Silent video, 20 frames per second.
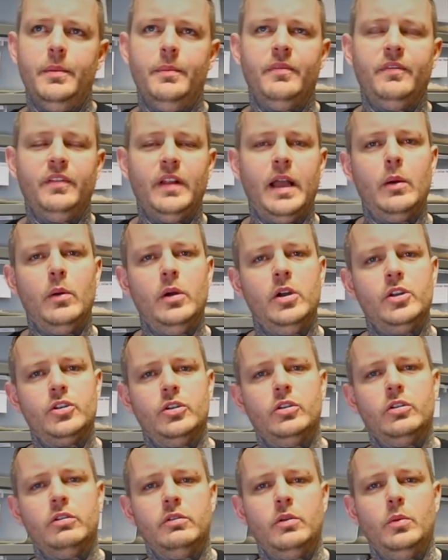flour,
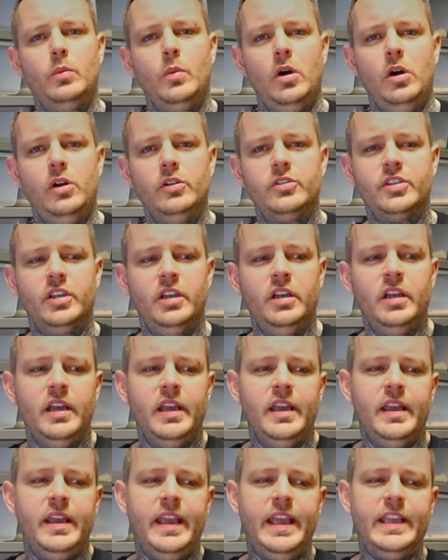sugar and water,
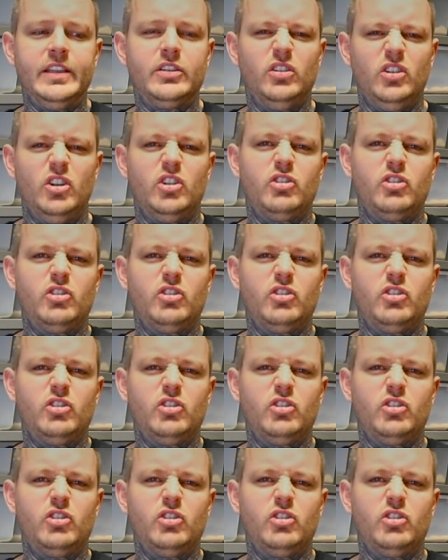he's going